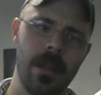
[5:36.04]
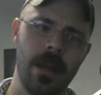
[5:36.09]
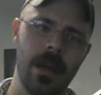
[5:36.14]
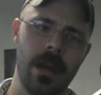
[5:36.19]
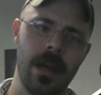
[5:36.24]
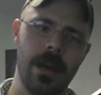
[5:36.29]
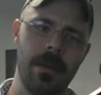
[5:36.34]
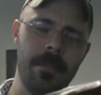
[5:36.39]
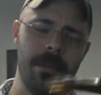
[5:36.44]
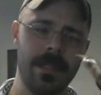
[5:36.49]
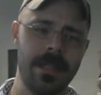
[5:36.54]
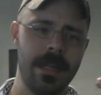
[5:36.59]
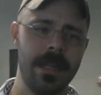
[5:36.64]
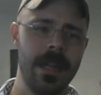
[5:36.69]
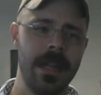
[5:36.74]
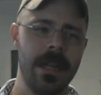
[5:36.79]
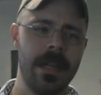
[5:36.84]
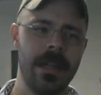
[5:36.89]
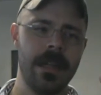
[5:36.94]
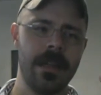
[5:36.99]
But
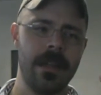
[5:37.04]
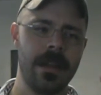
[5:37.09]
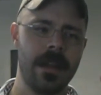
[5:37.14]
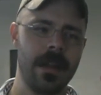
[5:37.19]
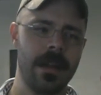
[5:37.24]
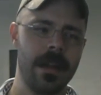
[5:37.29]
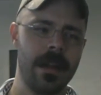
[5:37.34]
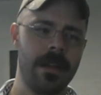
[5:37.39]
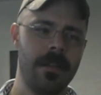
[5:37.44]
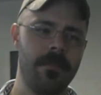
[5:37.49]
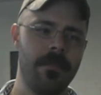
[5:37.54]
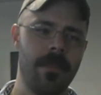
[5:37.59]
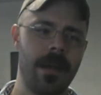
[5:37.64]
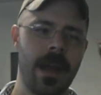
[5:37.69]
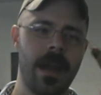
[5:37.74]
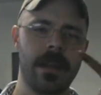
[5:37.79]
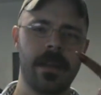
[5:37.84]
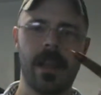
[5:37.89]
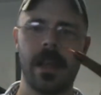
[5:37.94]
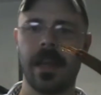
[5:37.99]
today, I
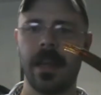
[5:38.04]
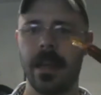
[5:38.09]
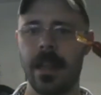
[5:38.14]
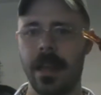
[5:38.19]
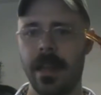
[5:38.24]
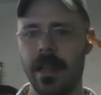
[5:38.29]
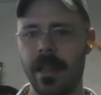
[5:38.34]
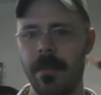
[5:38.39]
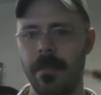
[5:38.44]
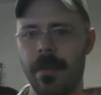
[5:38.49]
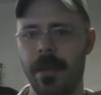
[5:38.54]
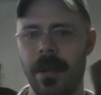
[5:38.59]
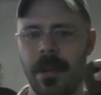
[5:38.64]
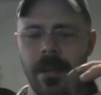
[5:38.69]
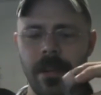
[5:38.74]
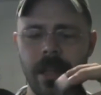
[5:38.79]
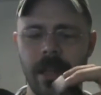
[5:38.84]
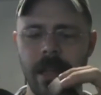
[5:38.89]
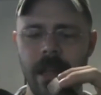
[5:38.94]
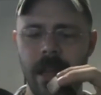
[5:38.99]
packed like an idiot
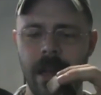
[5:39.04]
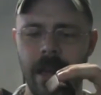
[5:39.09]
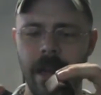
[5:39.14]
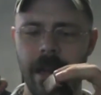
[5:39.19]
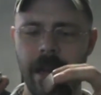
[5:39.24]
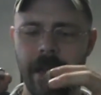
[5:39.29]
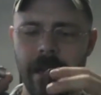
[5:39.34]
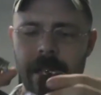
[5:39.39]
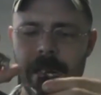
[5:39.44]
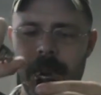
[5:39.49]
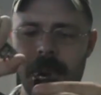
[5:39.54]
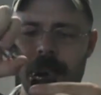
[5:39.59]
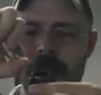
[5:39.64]
apparently, and